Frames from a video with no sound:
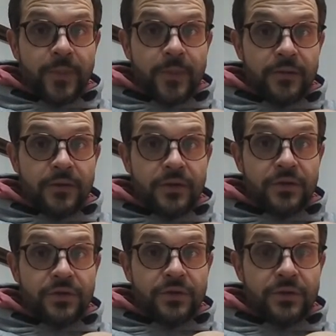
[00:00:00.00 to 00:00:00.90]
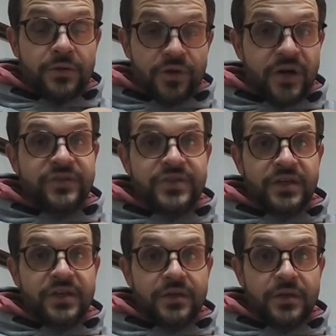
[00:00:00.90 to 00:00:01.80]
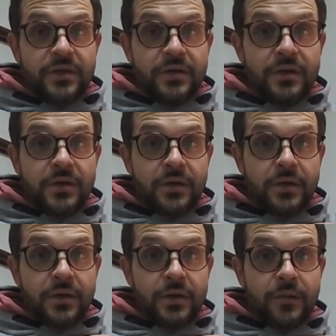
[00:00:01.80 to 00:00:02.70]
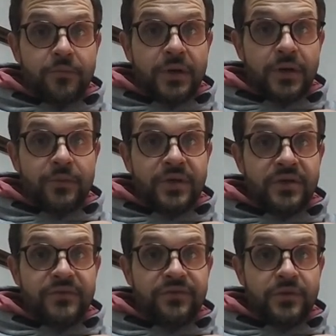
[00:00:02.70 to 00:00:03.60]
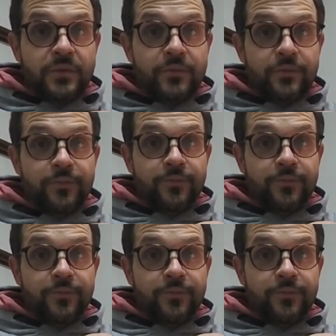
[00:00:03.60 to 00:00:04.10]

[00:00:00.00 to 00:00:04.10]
the drive side power meter from